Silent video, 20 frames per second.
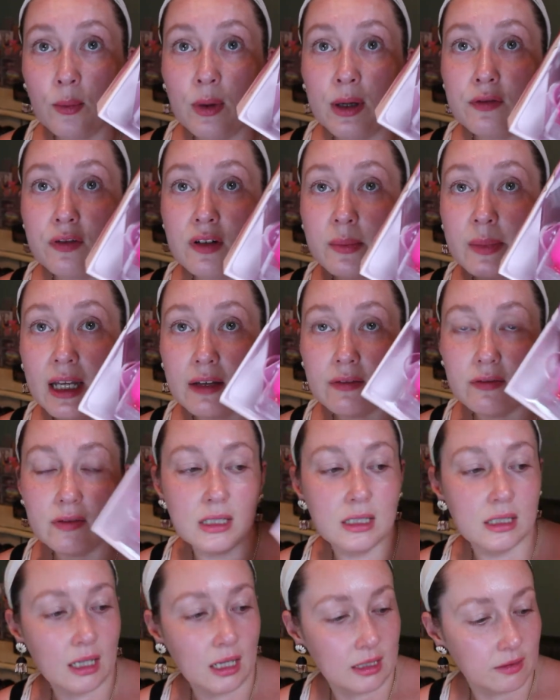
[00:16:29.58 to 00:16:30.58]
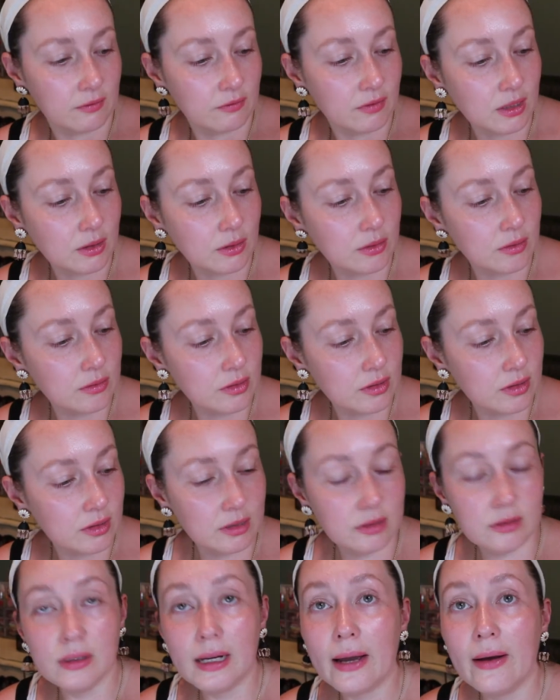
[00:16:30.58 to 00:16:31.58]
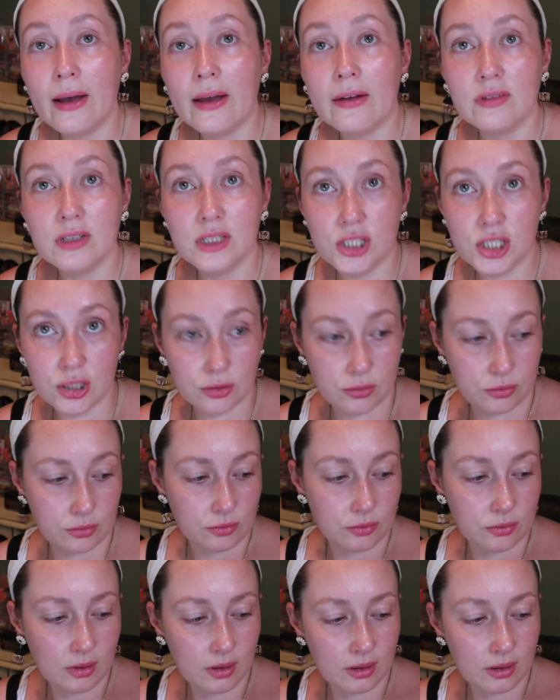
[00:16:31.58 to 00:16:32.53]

went from having none of those to now having two.